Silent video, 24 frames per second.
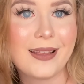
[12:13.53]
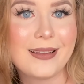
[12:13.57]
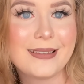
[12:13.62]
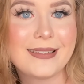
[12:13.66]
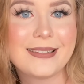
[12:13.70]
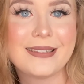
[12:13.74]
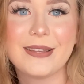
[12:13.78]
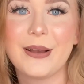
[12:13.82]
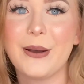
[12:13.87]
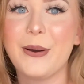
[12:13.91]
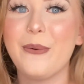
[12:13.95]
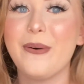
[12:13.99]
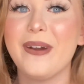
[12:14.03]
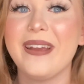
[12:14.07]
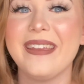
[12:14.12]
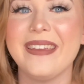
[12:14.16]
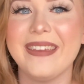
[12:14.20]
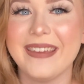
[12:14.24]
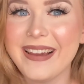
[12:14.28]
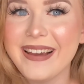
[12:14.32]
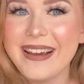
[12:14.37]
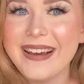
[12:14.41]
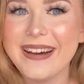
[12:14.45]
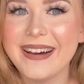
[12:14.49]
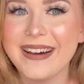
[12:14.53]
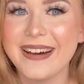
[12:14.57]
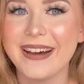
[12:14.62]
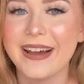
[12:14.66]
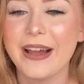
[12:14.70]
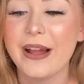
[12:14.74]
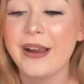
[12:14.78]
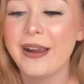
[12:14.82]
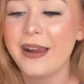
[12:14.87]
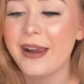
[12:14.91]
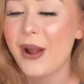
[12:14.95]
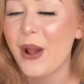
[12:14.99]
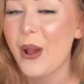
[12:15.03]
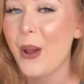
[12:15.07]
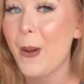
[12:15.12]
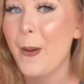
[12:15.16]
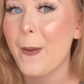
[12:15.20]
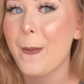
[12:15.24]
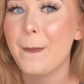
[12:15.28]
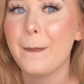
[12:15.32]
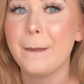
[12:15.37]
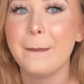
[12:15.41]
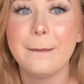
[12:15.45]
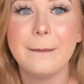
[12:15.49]
So yeah,
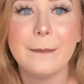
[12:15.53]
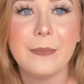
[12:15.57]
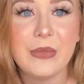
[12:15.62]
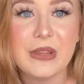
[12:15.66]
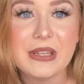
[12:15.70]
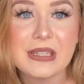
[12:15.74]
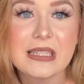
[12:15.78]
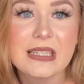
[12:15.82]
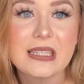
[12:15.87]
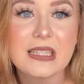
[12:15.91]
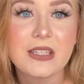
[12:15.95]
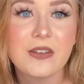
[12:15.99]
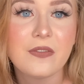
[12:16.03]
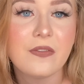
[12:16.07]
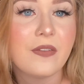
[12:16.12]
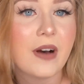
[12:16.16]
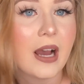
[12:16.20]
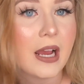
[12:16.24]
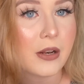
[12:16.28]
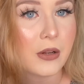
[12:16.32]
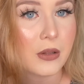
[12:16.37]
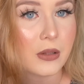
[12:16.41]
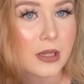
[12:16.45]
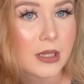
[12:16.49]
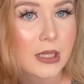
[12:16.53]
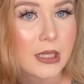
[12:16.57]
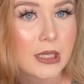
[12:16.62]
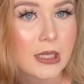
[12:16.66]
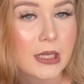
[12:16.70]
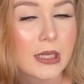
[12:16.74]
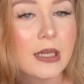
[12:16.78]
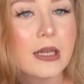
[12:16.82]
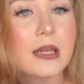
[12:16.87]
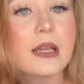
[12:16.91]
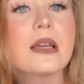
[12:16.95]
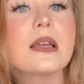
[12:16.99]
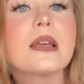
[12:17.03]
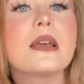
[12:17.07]
this is the final look.